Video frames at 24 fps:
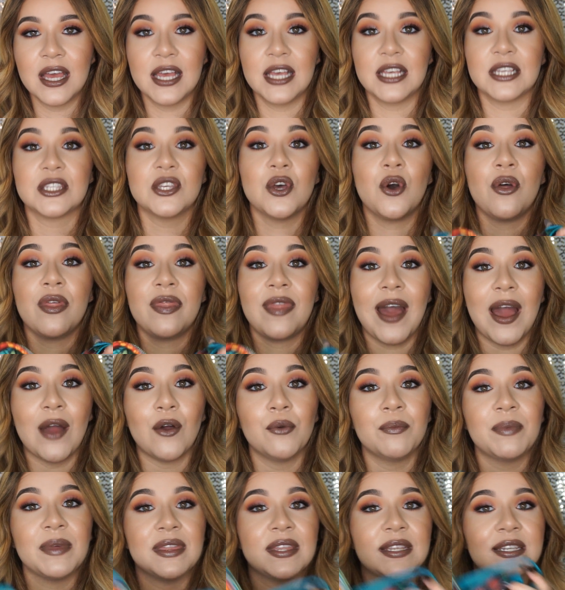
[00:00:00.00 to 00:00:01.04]
So that will
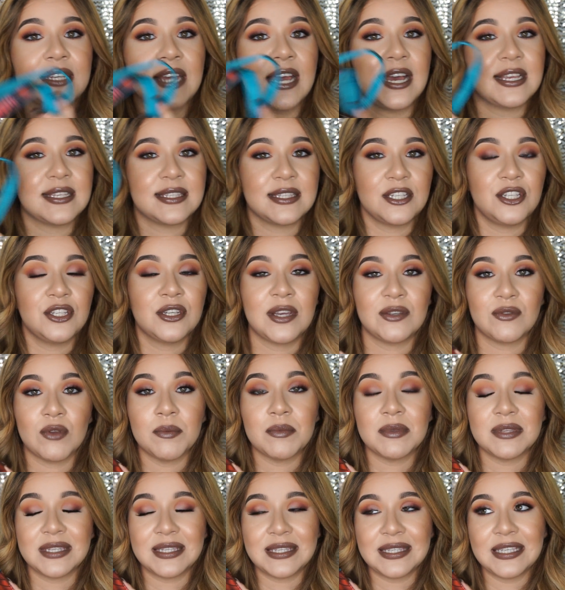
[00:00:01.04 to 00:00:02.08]
be the test, and you guys will be
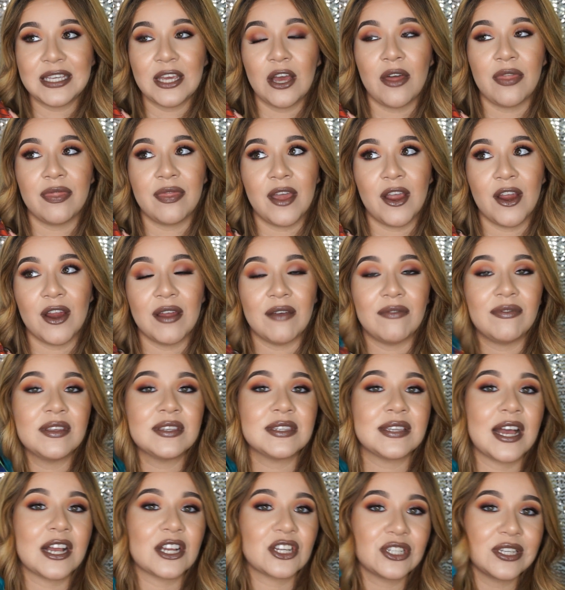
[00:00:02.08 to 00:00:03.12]
able to see on there if this
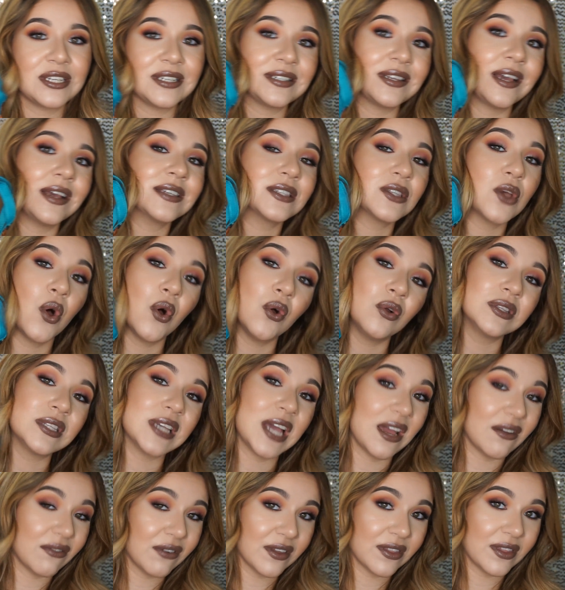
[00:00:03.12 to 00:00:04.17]
actually does hold
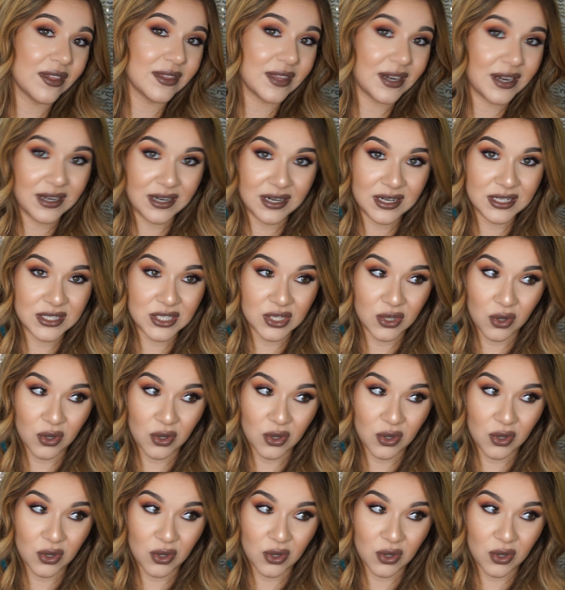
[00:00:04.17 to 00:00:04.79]
everything that I needed to